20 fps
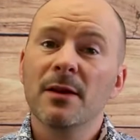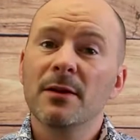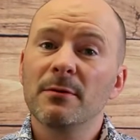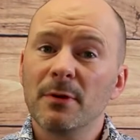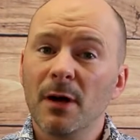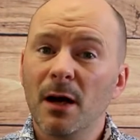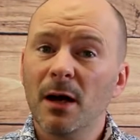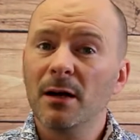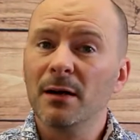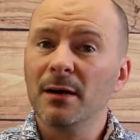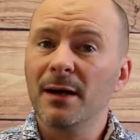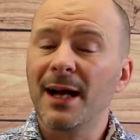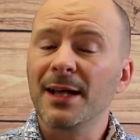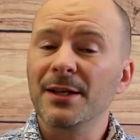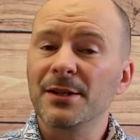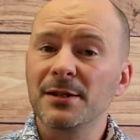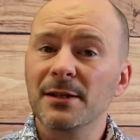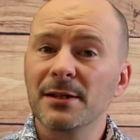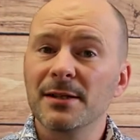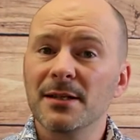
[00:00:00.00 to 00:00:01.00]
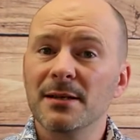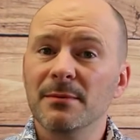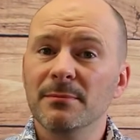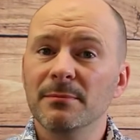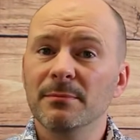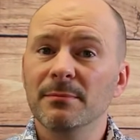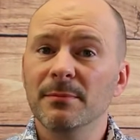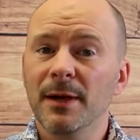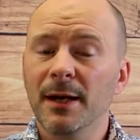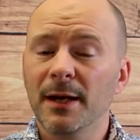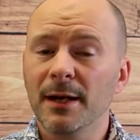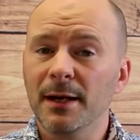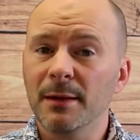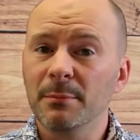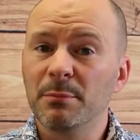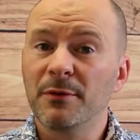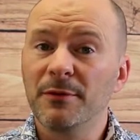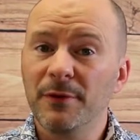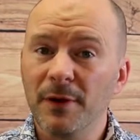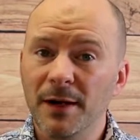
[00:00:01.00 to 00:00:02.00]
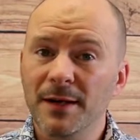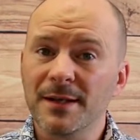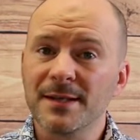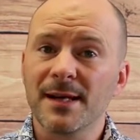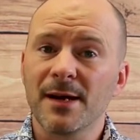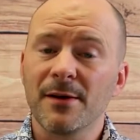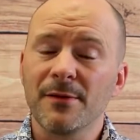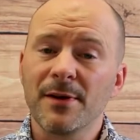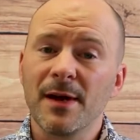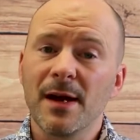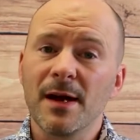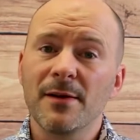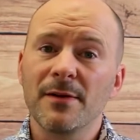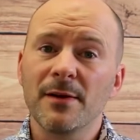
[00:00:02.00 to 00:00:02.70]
There are actually some providers out there